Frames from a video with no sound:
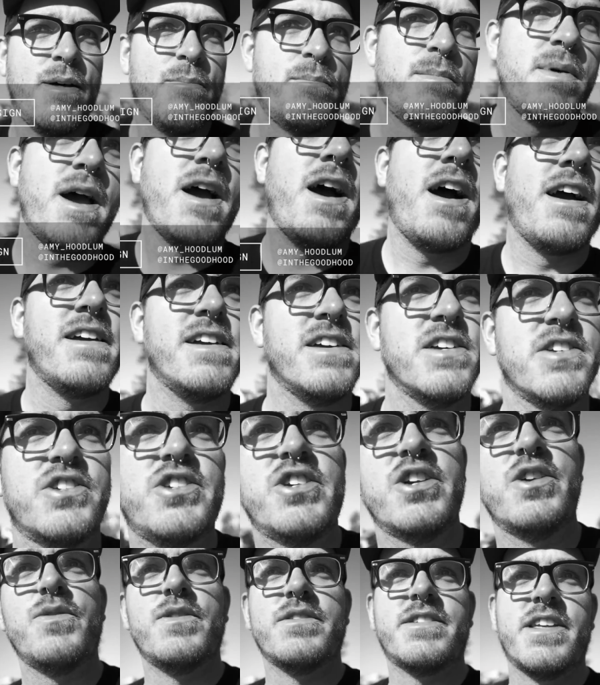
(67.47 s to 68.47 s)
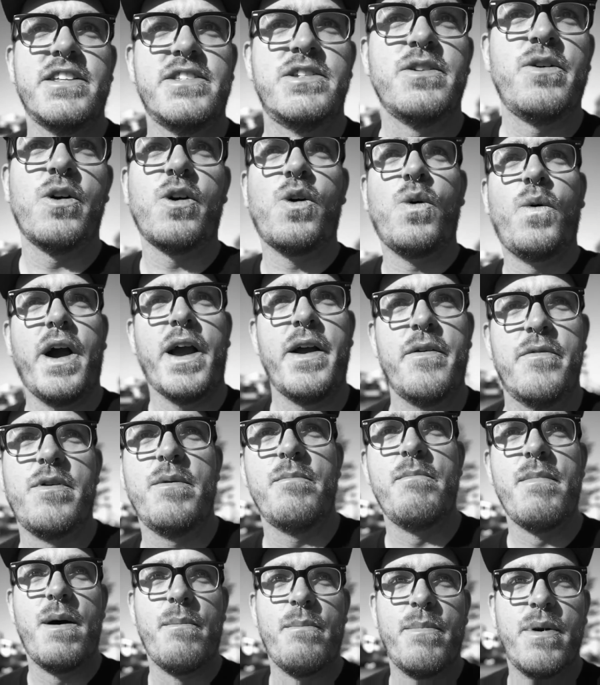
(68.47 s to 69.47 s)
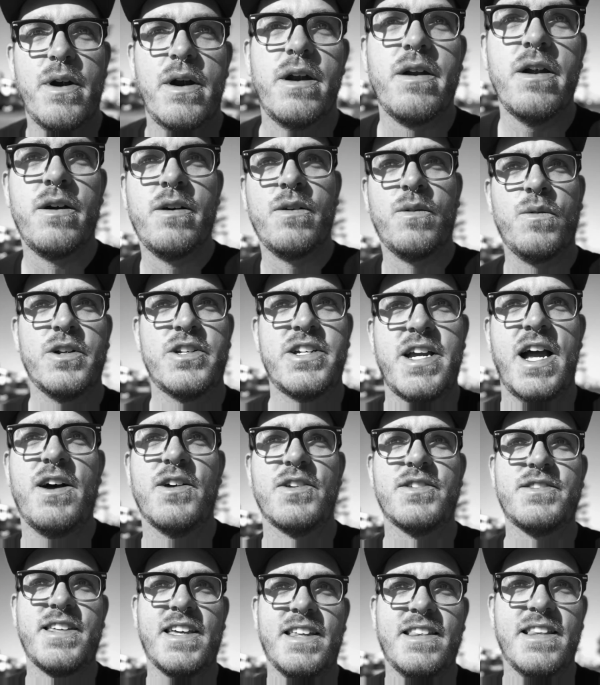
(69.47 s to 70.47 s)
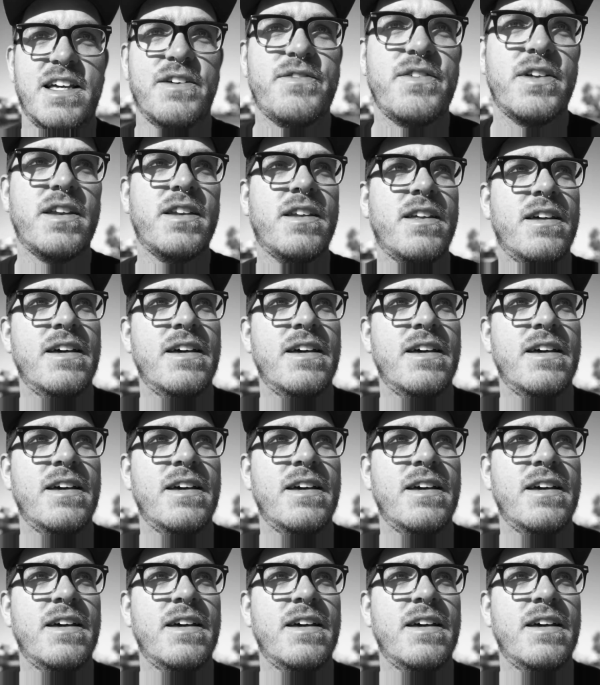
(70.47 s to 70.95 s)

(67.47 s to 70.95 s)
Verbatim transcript: My issue is I don't quite remember which house they live in.